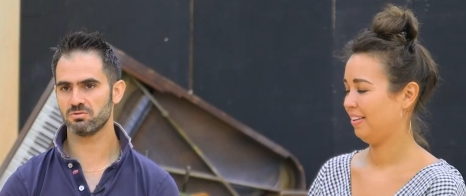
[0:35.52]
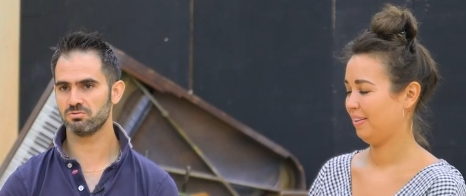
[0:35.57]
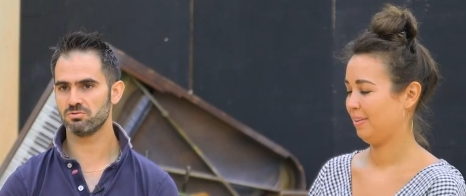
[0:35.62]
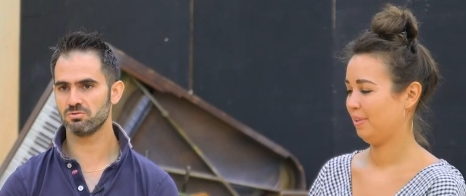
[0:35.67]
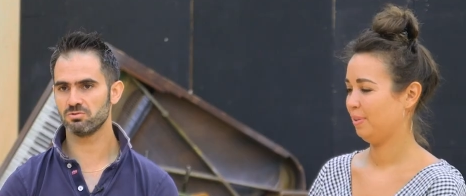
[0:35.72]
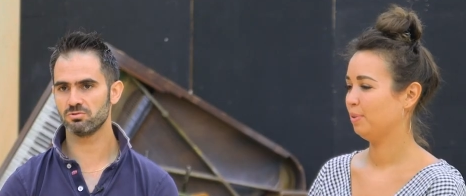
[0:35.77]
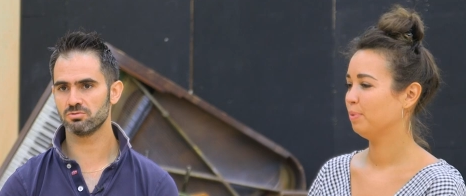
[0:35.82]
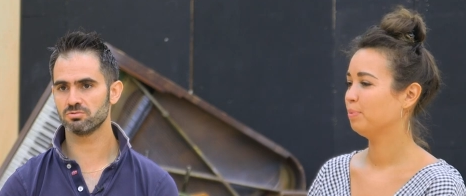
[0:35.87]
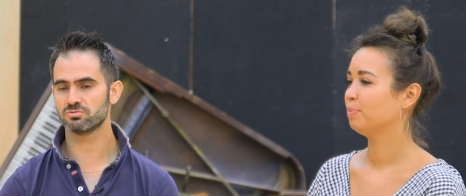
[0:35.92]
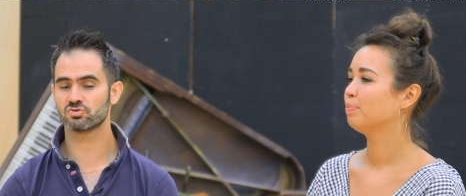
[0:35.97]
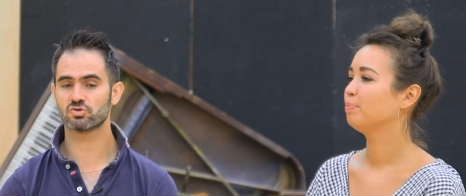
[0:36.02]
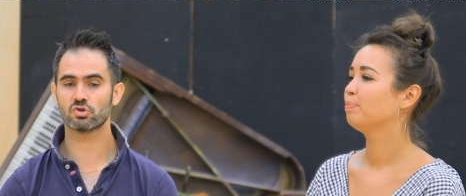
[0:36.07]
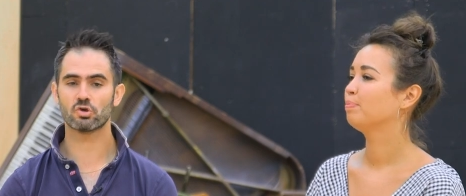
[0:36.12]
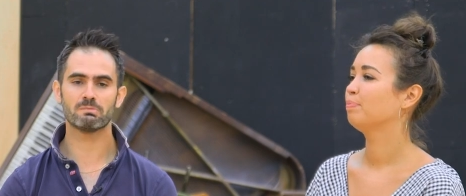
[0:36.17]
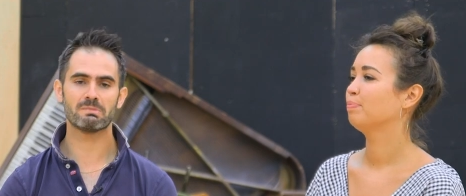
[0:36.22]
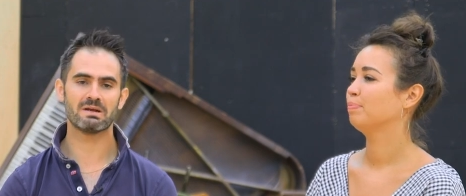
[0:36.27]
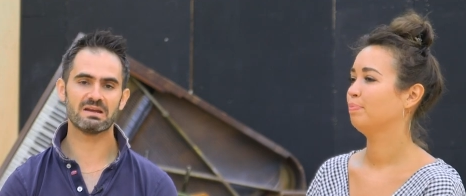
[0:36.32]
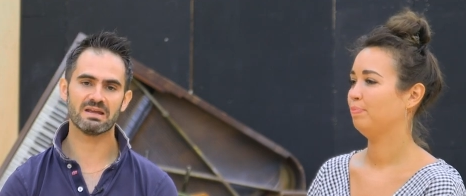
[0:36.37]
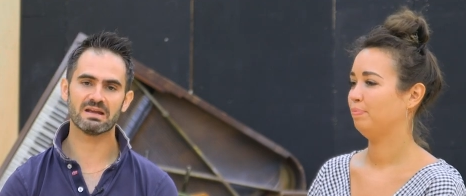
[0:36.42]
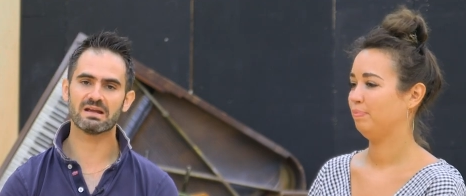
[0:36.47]
Speaker 1: to do, so
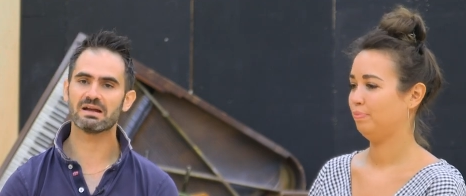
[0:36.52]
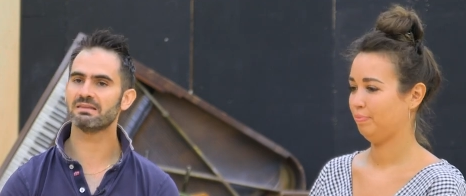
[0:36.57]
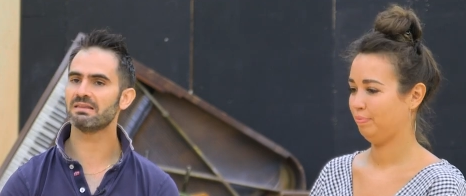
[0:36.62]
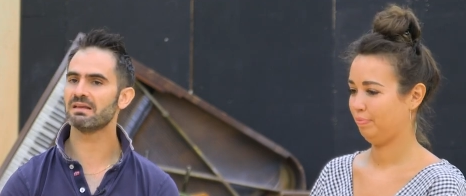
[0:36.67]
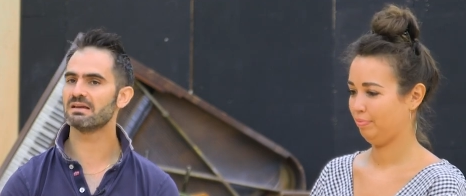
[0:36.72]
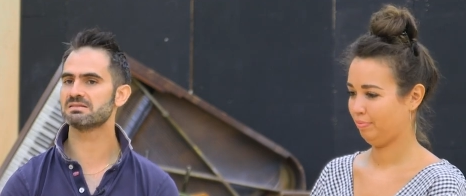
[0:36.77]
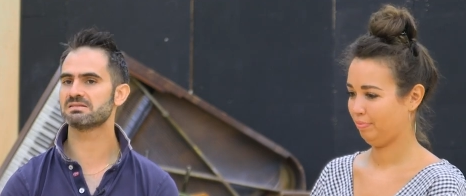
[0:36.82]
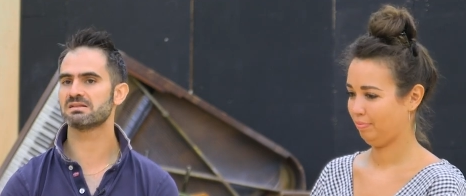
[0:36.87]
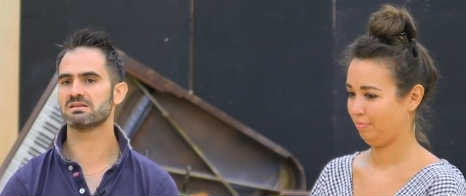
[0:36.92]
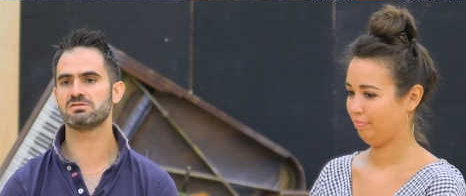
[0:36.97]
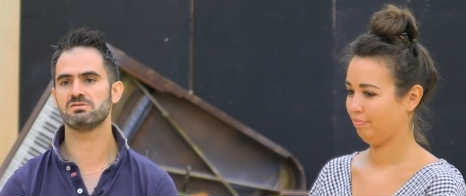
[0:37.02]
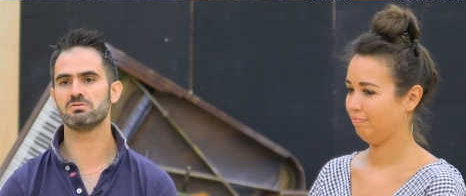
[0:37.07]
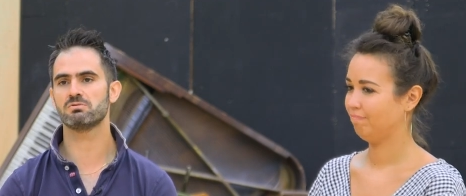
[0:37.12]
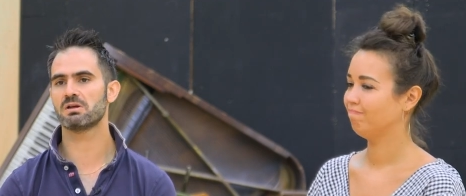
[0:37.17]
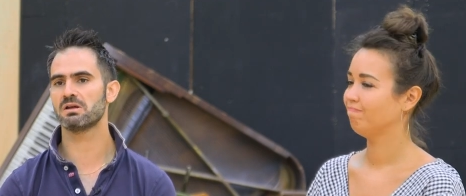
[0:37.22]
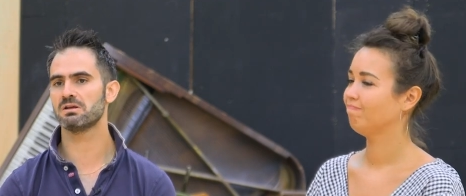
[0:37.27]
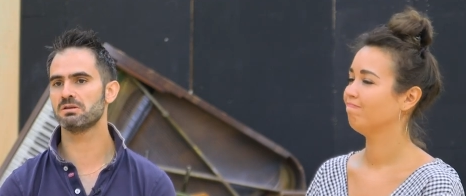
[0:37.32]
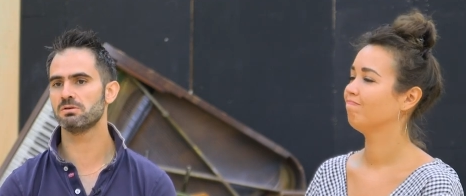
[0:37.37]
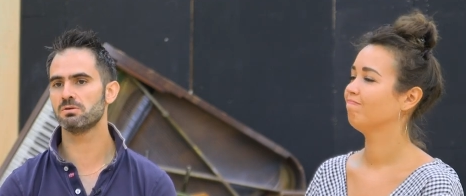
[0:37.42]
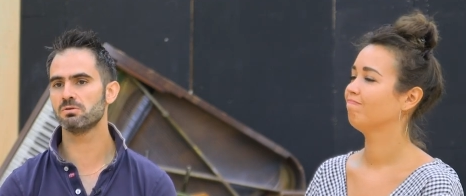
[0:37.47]
many cadenzas you
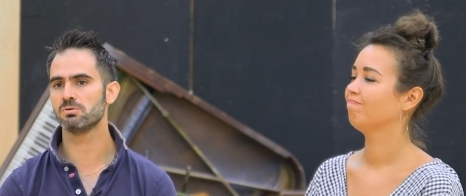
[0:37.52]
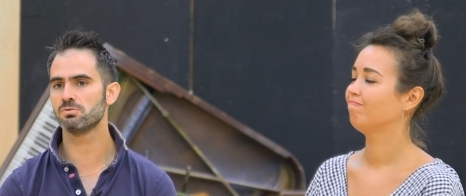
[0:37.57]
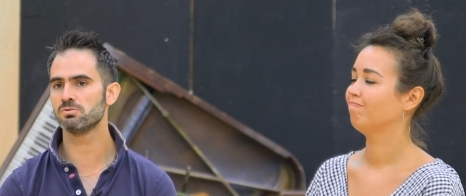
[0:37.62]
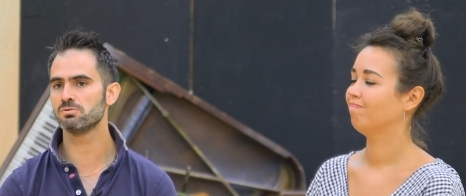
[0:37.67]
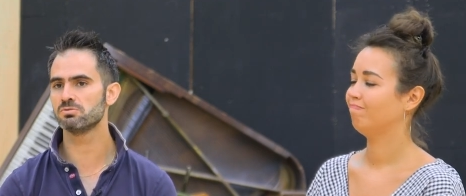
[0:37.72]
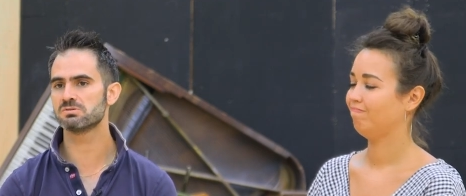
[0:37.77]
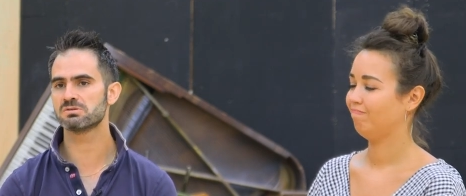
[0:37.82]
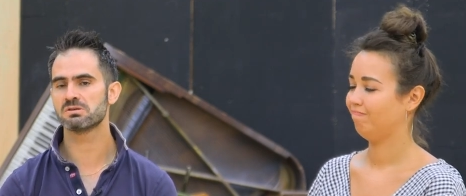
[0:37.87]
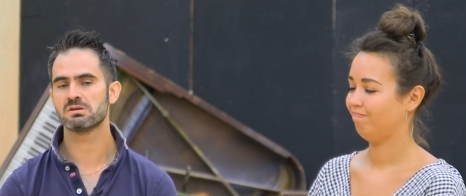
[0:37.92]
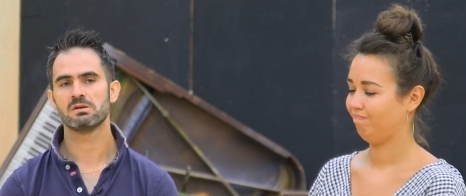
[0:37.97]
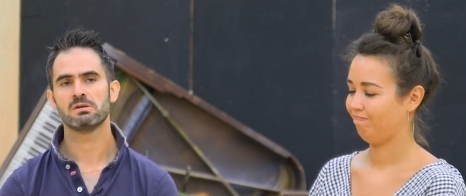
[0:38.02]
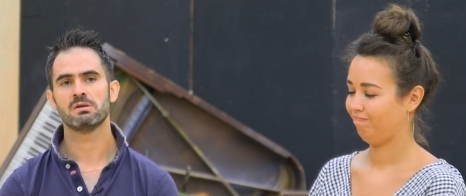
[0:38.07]
can use,